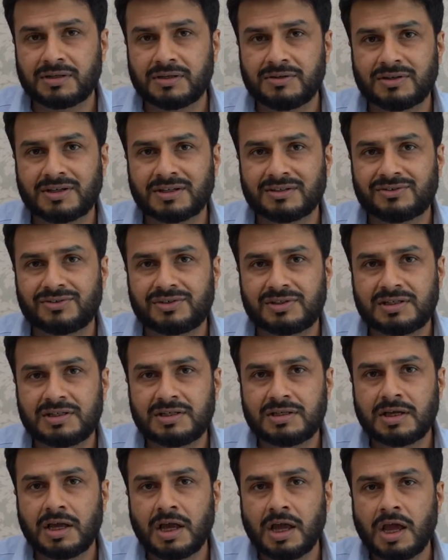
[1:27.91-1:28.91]
You can
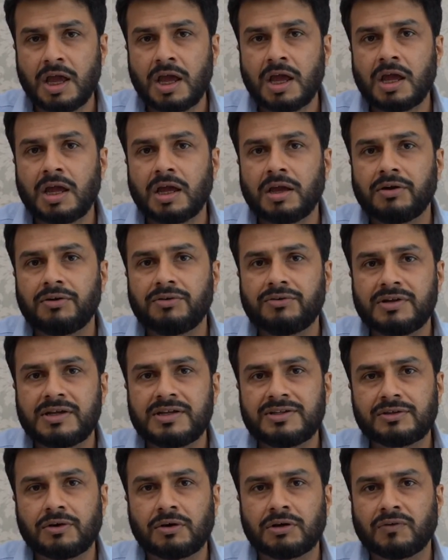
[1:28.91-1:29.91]
see he
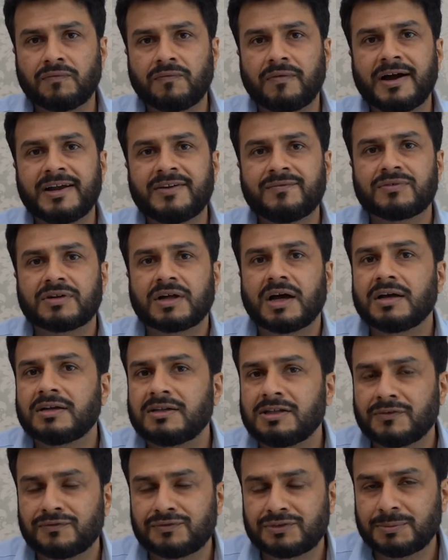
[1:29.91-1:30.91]
reads on a wide
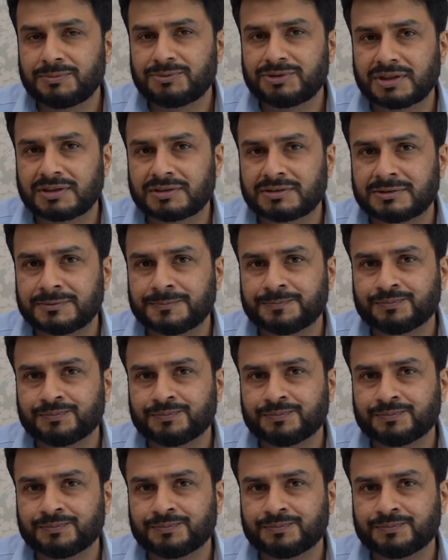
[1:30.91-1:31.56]
variety of subjects.